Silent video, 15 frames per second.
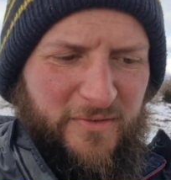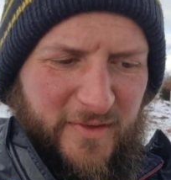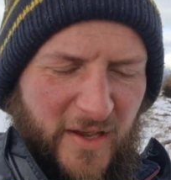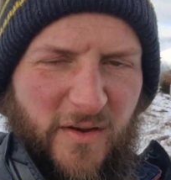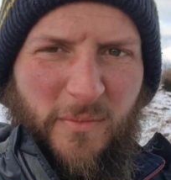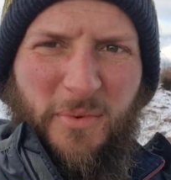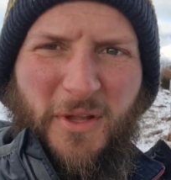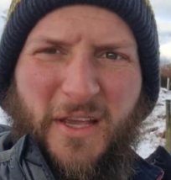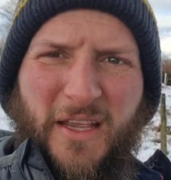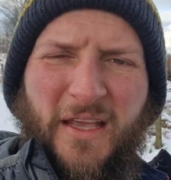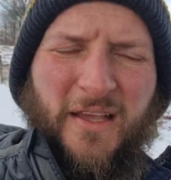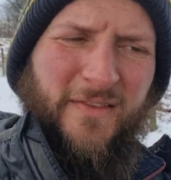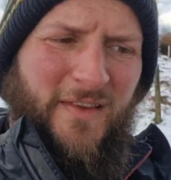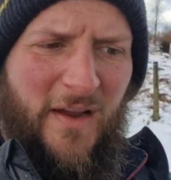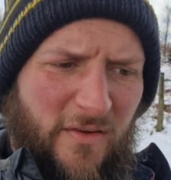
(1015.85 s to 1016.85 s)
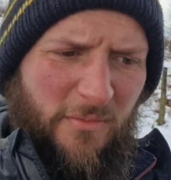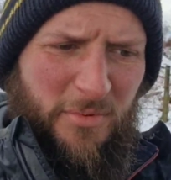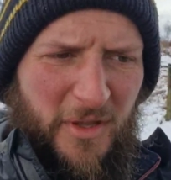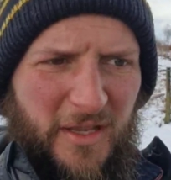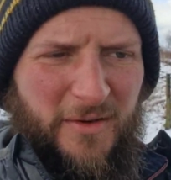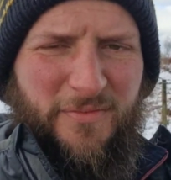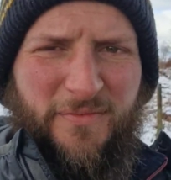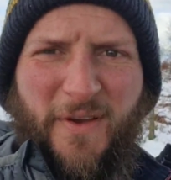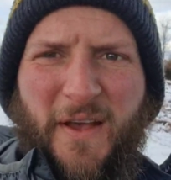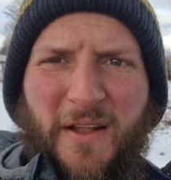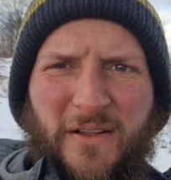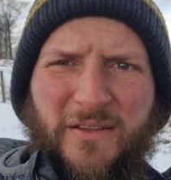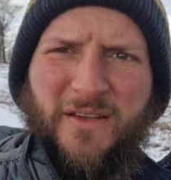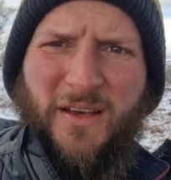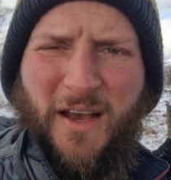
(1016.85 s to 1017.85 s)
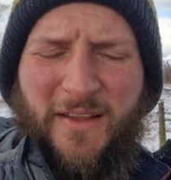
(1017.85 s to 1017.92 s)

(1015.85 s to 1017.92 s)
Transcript: terribly failed